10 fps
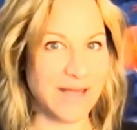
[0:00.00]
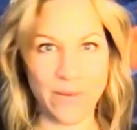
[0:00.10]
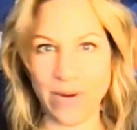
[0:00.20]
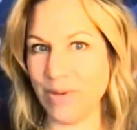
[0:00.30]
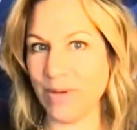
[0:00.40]
I
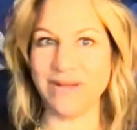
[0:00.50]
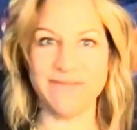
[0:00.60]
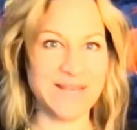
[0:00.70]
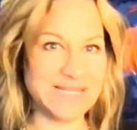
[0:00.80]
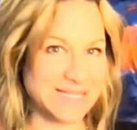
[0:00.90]
want people to
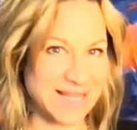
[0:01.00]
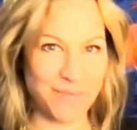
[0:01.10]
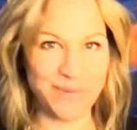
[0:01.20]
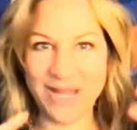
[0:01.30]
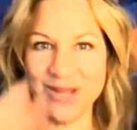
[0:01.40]
invest in the
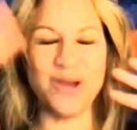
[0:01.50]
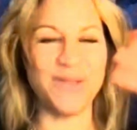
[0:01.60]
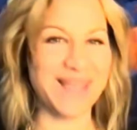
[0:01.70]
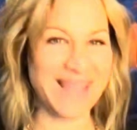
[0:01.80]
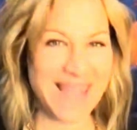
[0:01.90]
company.
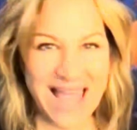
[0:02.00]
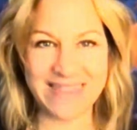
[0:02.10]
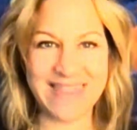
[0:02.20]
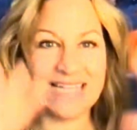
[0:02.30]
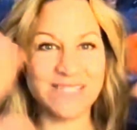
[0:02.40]
Like
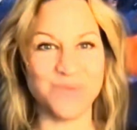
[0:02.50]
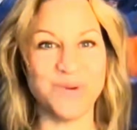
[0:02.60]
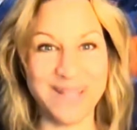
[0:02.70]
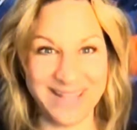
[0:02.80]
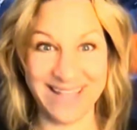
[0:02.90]
that's
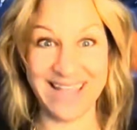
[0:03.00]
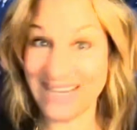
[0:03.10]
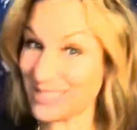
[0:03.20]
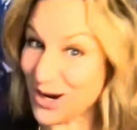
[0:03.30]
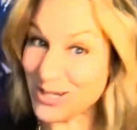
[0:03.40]
really,
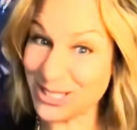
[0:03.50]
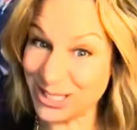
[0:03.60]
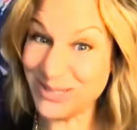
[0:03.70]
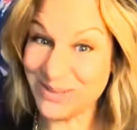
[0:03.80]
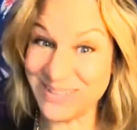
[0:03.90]
and it's hard to
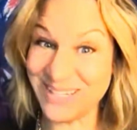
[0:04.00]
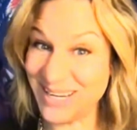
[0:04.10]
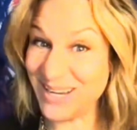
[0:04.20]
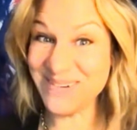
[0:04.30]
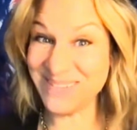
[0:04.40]
do,
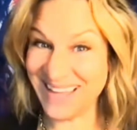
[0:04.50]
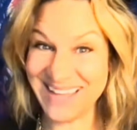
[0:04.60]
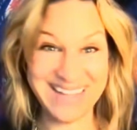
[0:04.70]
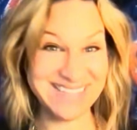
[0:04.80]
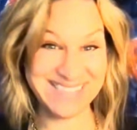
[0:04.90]

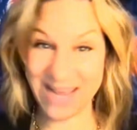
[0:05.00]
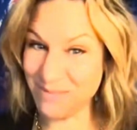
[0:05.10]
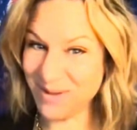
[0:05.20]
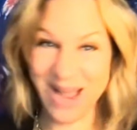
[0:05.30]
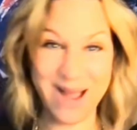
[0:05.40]
that it's
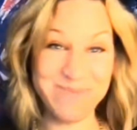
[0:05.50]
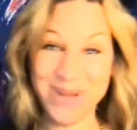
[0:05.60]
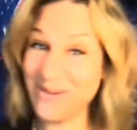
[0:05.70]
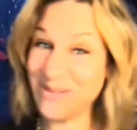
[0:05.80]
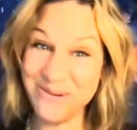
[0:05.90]
I'm
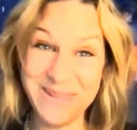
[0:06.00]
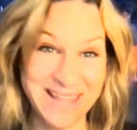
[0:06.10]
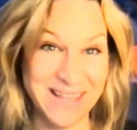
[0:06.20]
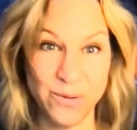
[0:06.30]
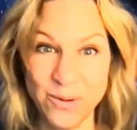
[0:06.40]
going through
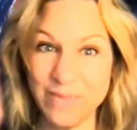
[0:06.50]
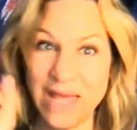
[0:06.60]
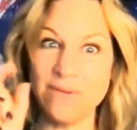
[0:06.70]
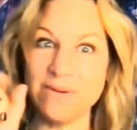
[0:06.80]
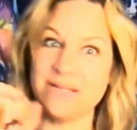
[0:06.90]
that like, oop,
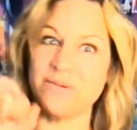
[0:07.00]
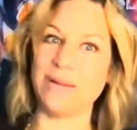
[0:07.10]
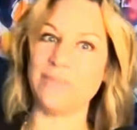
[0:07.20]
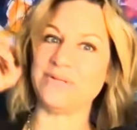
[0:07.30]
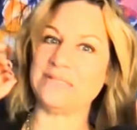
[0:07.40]
that wasn't the
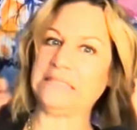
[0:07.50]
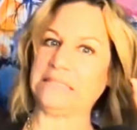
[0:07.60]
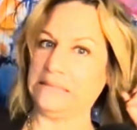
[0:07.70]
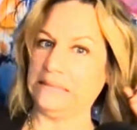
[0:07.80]
right person.